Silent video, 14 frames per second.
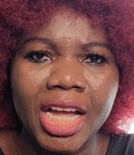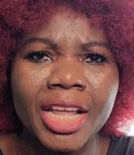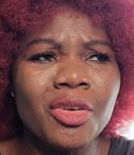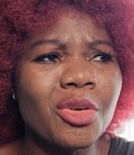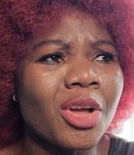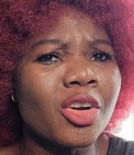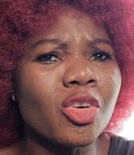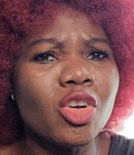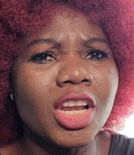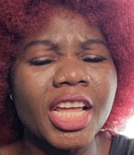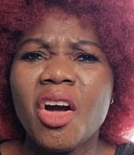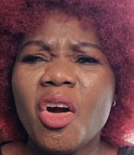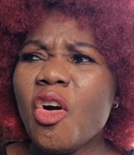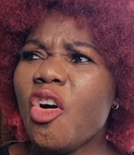I know you can go
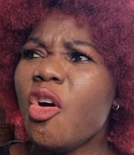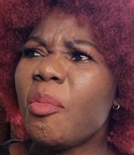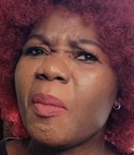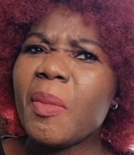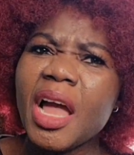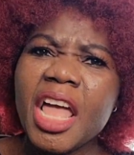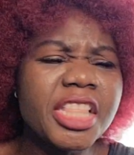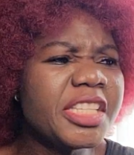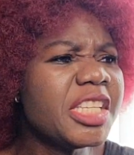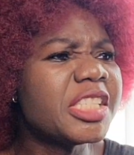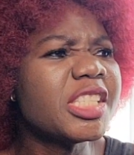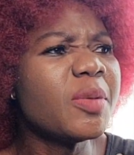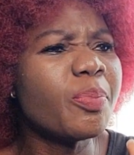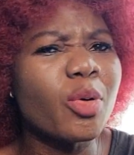like, oh, mama, this is
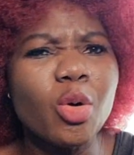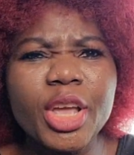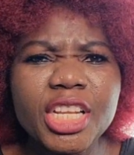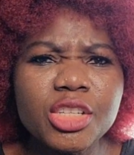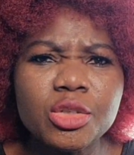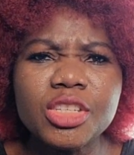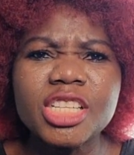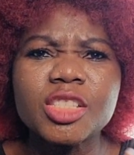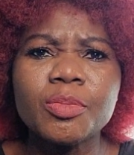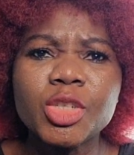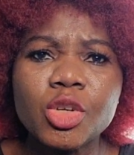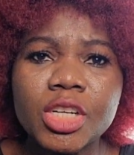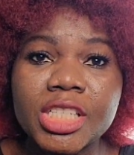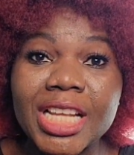simple. Why didn't you just
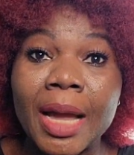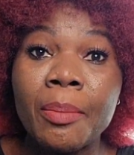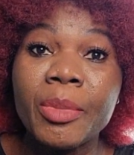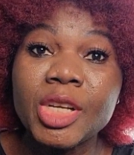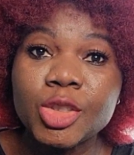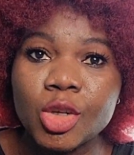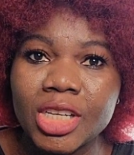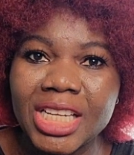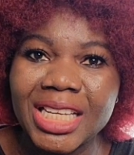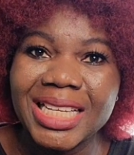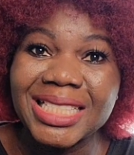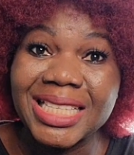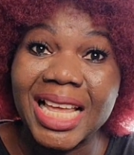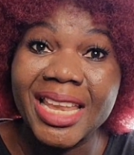mention it? I'm mentioning
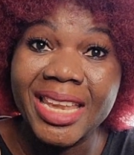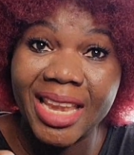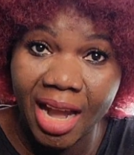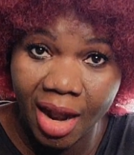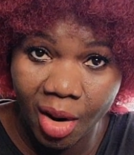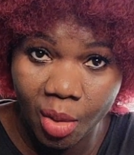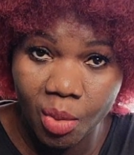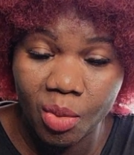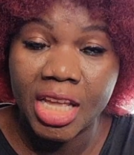it now.